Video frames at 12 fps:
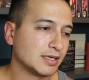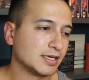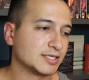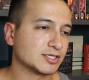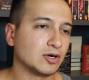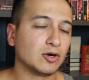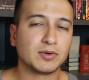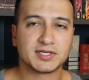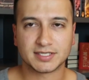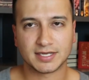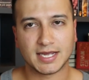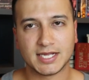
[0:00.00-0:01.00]
It's
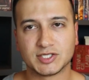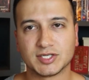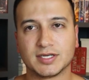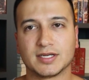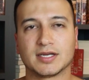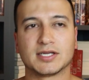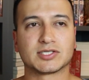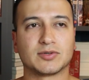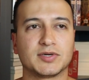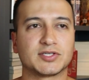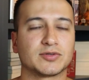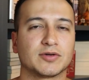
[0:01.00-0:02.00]
always engaging. It's
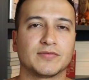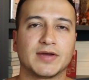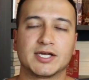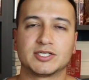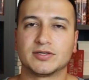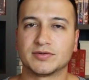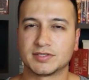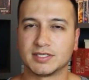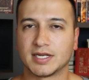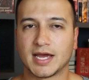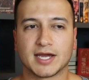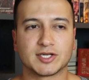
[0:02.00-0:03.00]
always sort of edge of your
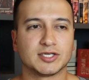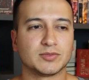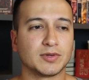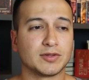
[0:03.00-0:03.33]
seat action,